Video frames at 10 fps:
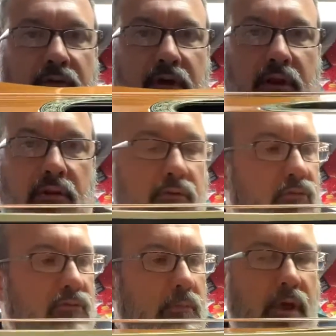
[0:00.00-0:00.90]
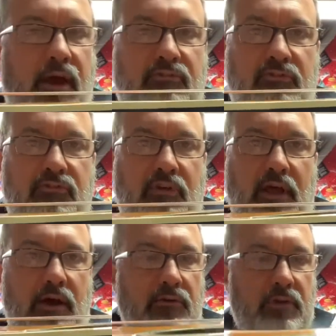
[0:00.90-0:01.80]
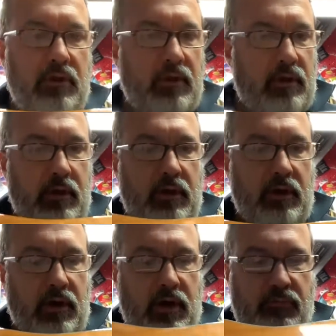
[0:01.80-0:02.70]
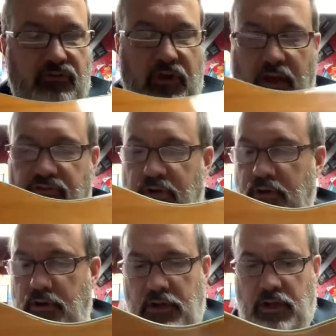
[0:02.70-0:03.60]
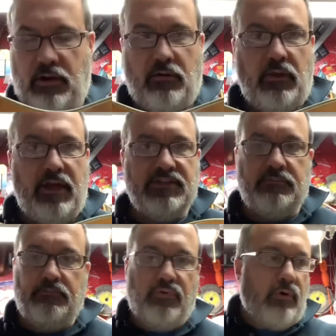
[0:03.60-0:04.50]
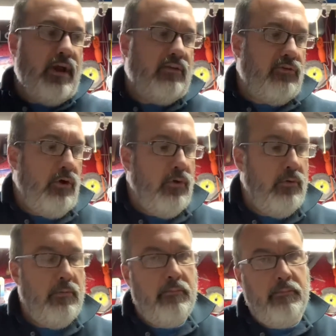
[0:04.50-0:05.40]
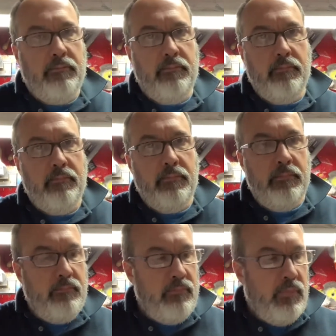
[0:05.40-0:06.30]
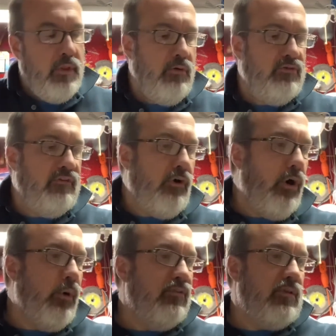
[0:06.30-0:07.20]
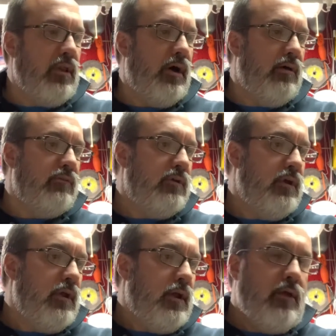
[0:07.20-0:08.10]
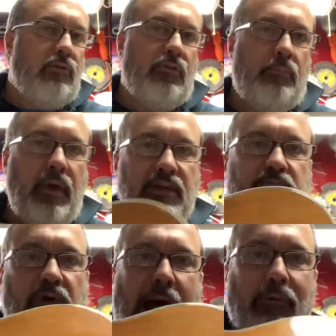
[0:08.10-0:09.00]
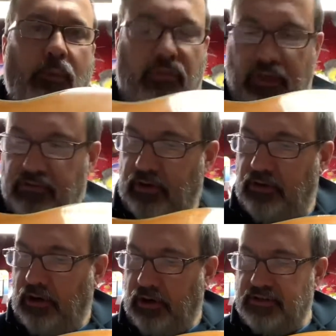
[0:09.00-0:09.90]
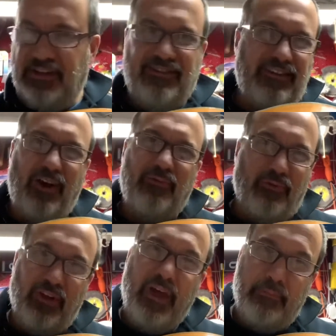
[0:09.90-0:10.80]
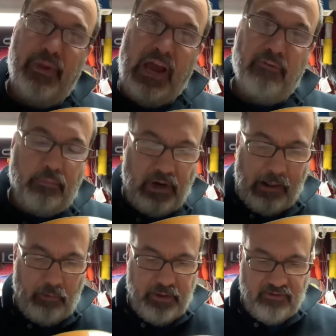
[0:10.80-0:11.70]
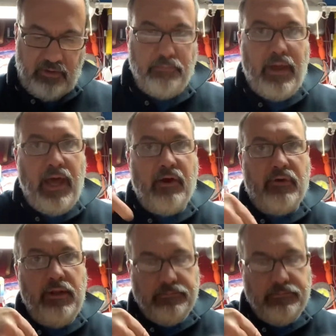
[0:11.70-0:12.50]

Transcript: it some extra sound projection and a nice bright tone, which I've always loved. The biggest problem with these guitars, and it's not really that big of a problem, is the battery